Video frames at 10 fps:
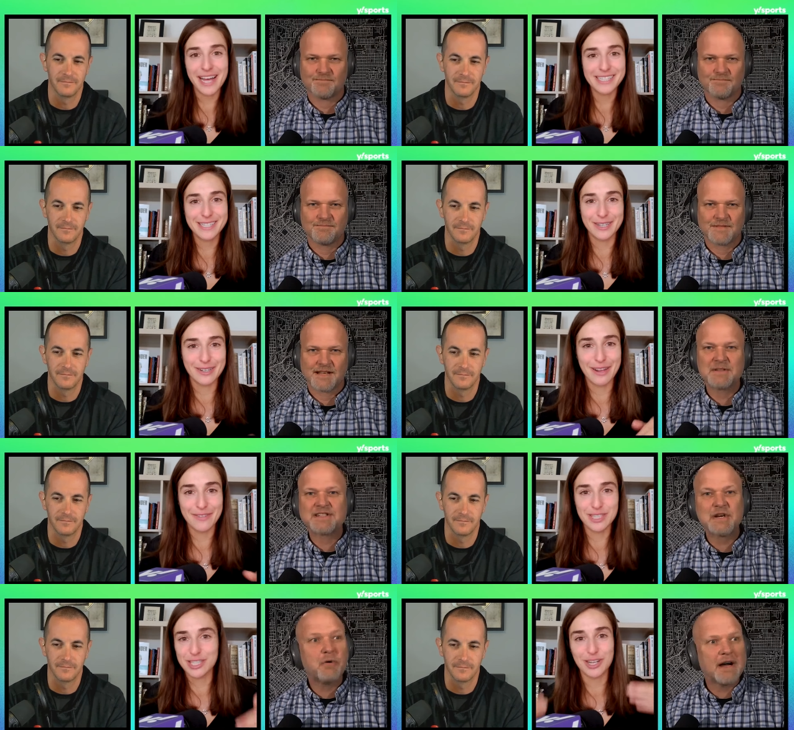Speaker 1: last year,
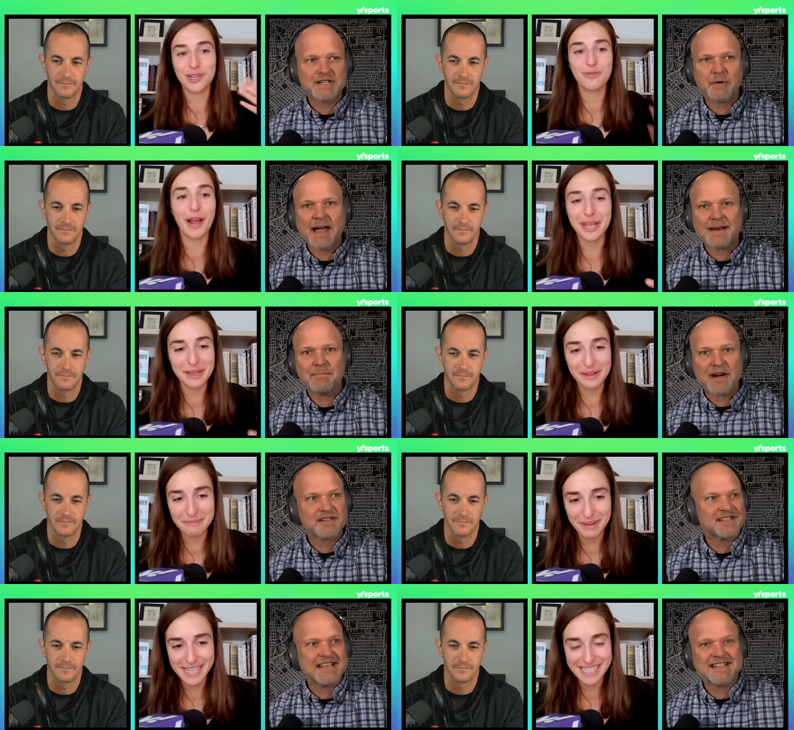even Tua. just on Tua a regular had
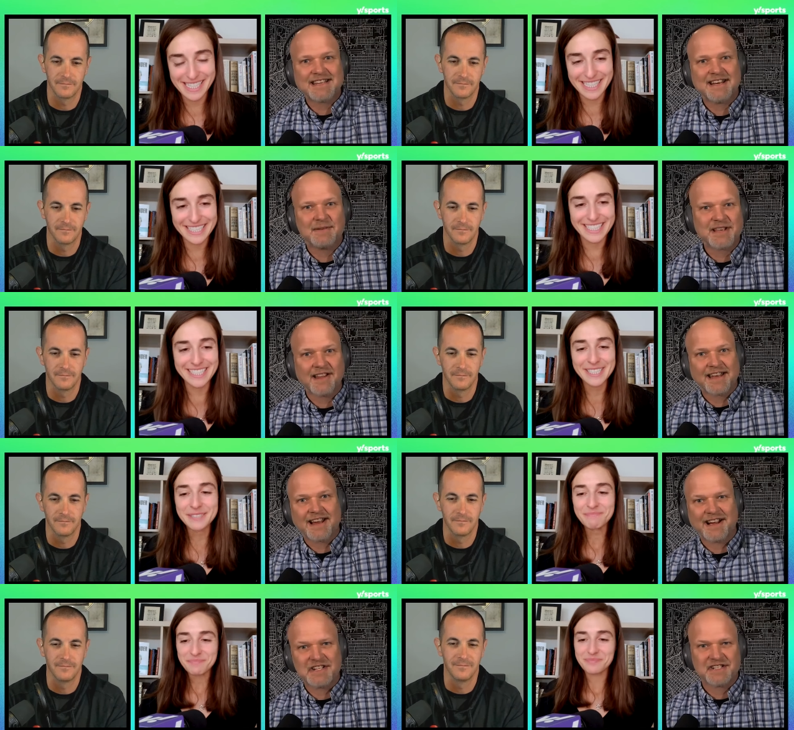a better basis. Season. It was all
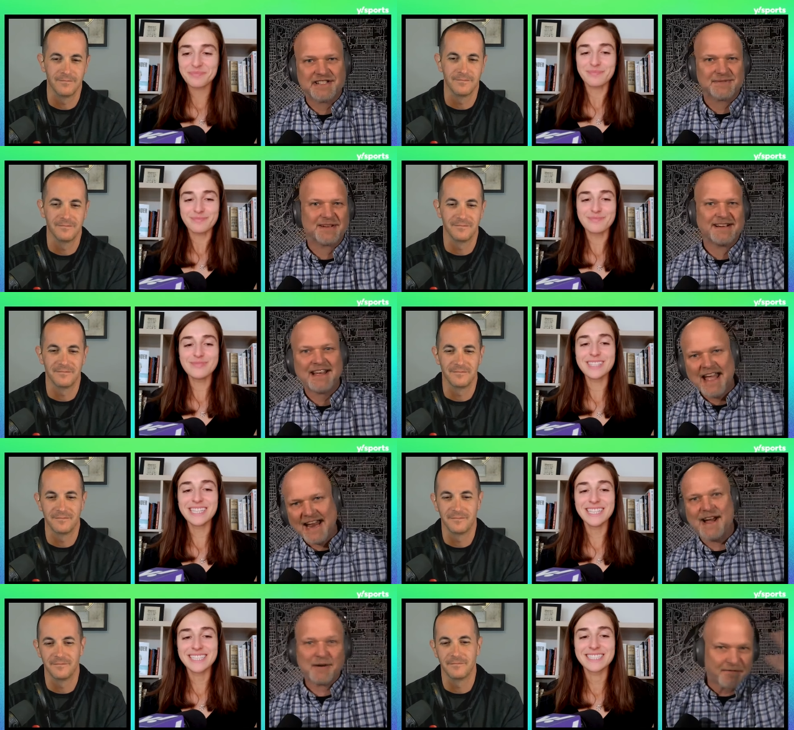concussions, we're,
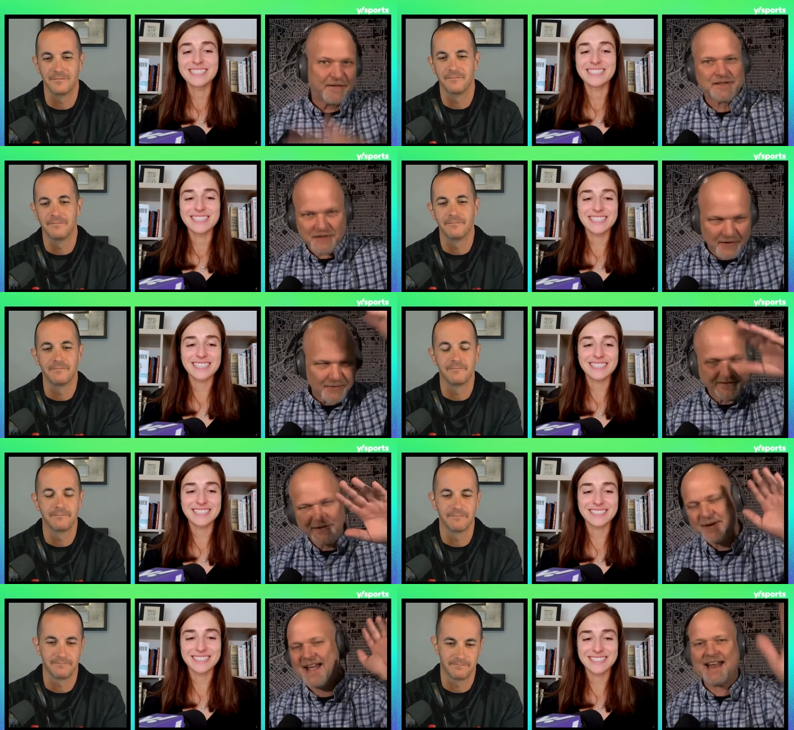and now we're full circle with
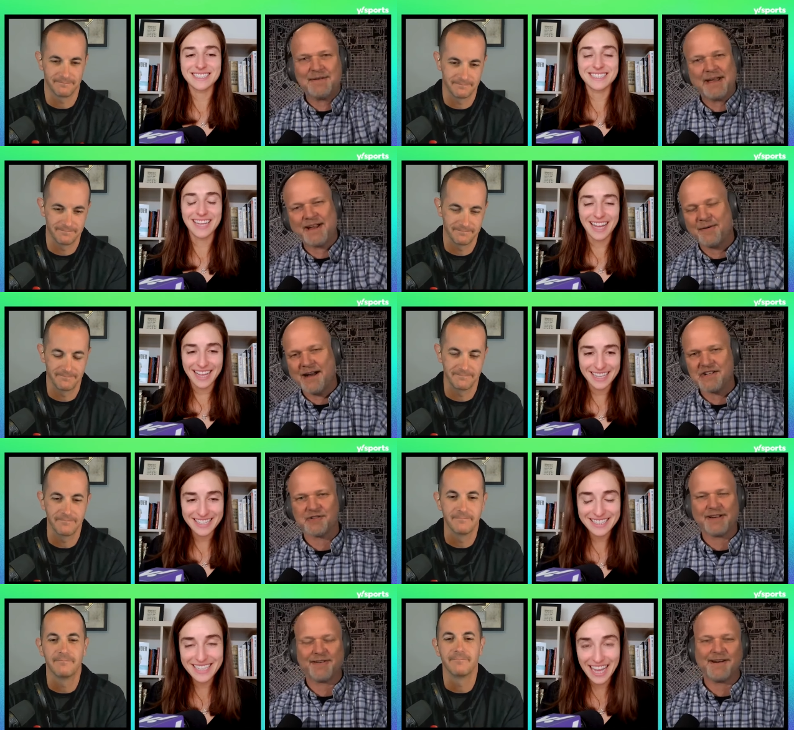Tua. Anyway, go on,
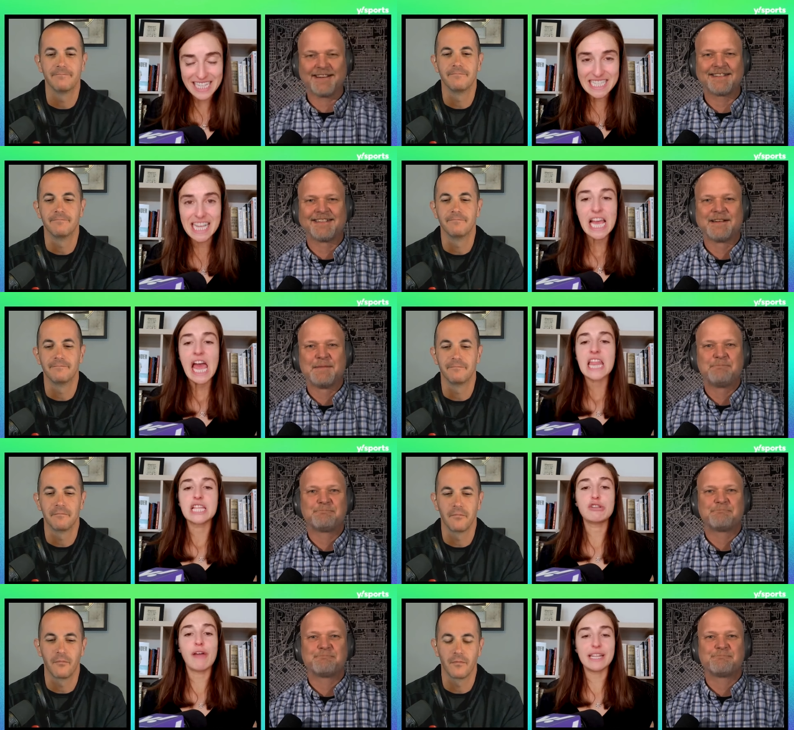Jori.
Speaker 2: Go yes. On.
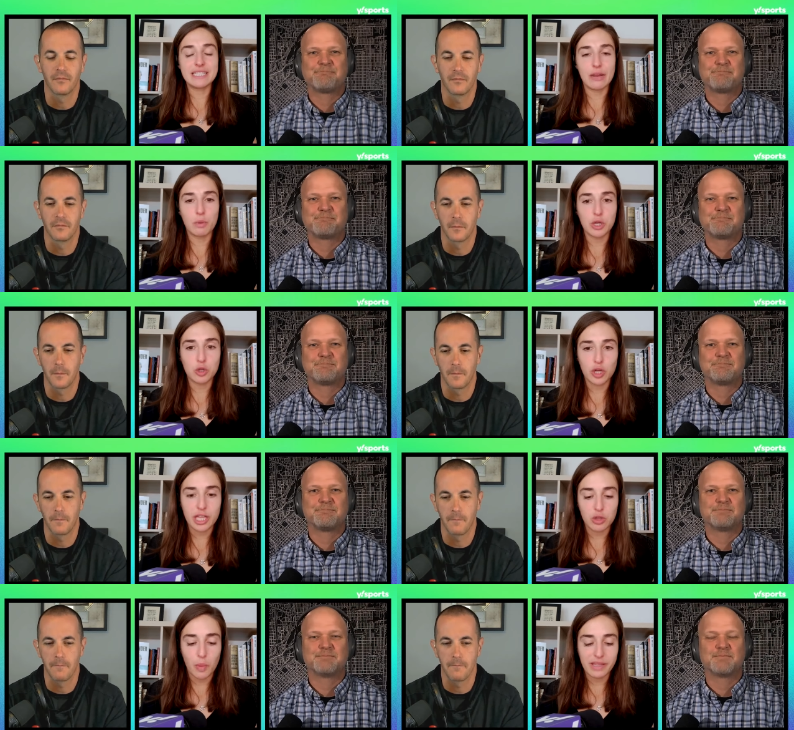So that said, when you
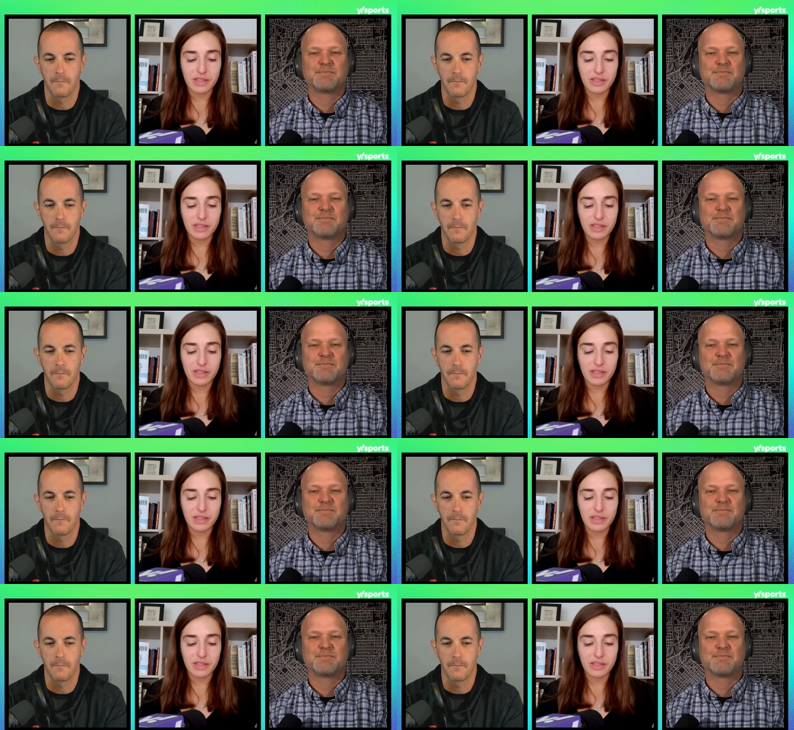look at the way